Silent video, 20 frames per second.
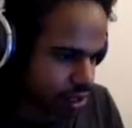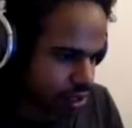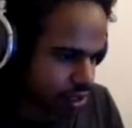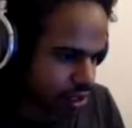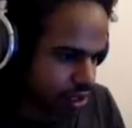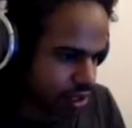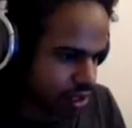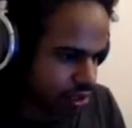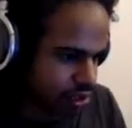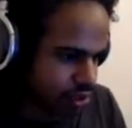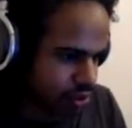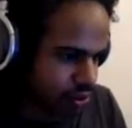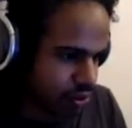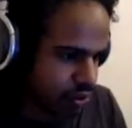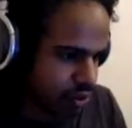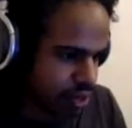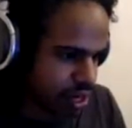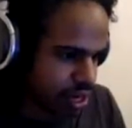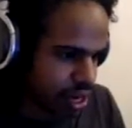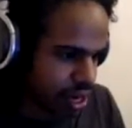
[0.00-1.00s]
Let's
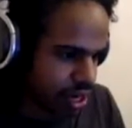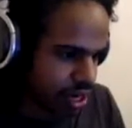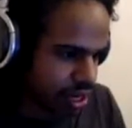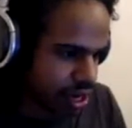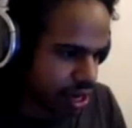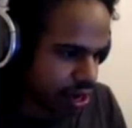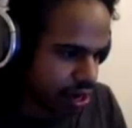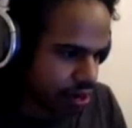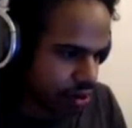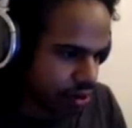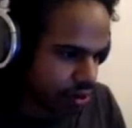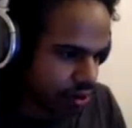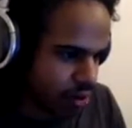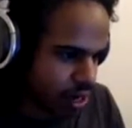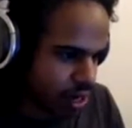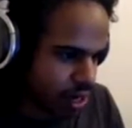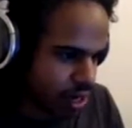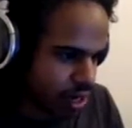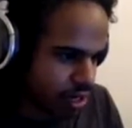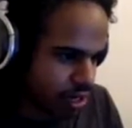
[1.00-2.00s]
do it like they do
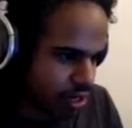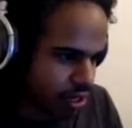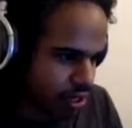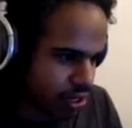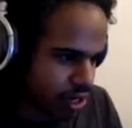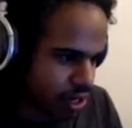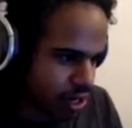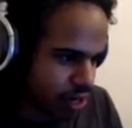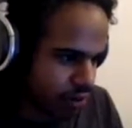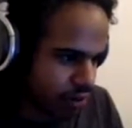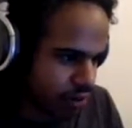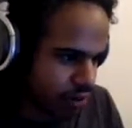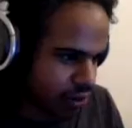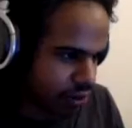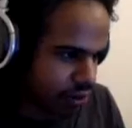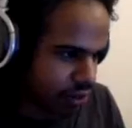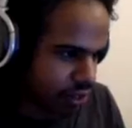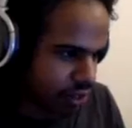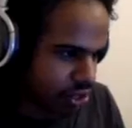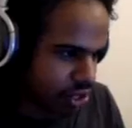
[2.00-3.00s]
it in
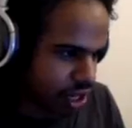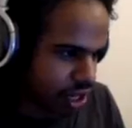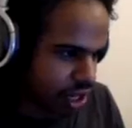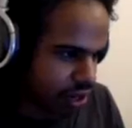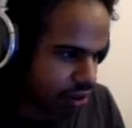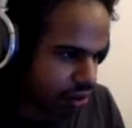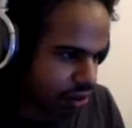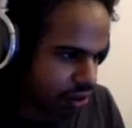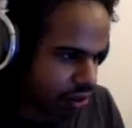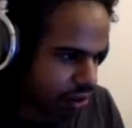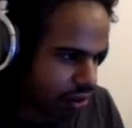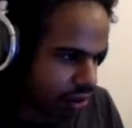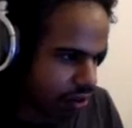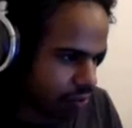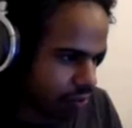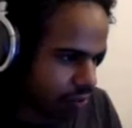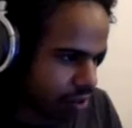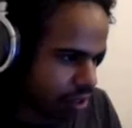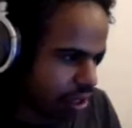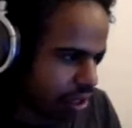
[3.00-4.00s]
Discovery Channel.
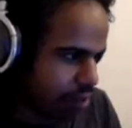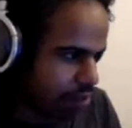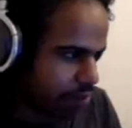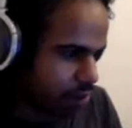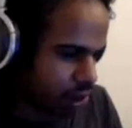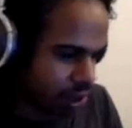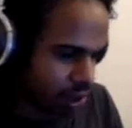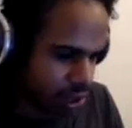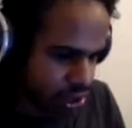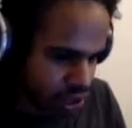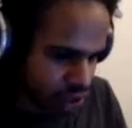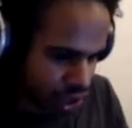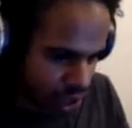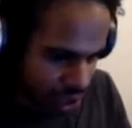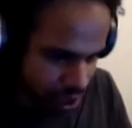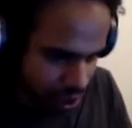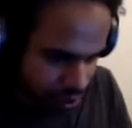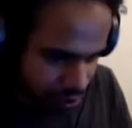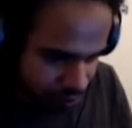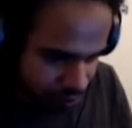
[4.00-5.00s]
Read the party chat.